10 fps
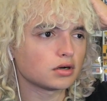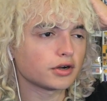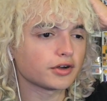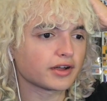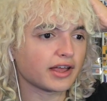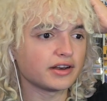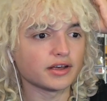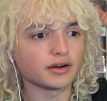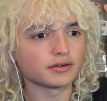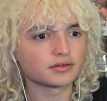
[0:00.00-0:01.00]
Are you okay?
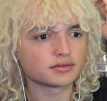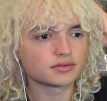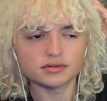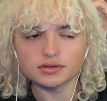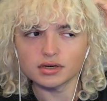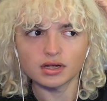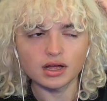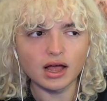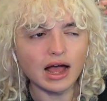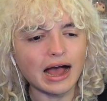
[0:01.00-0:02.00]
No.
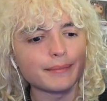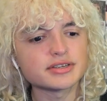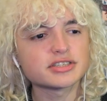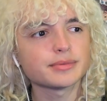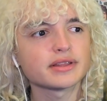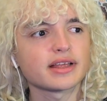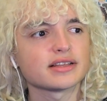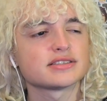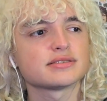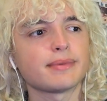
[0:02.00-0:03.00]
I'm assuming
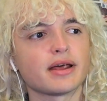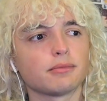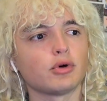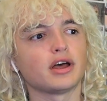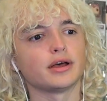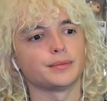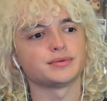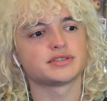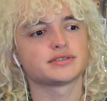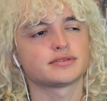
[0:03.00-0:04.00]
that's Madame
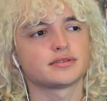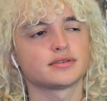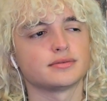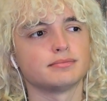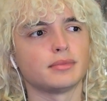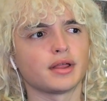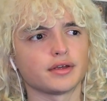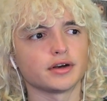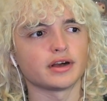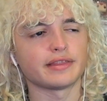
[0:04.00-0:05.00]
Web's
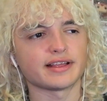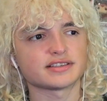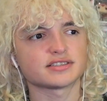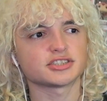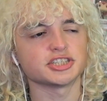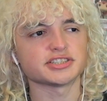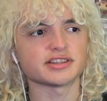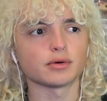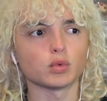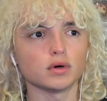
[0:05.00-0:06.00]
mother, and that's she's
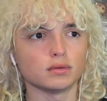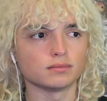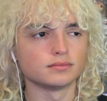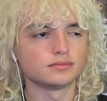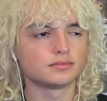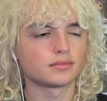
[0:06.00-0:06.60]
in the womb.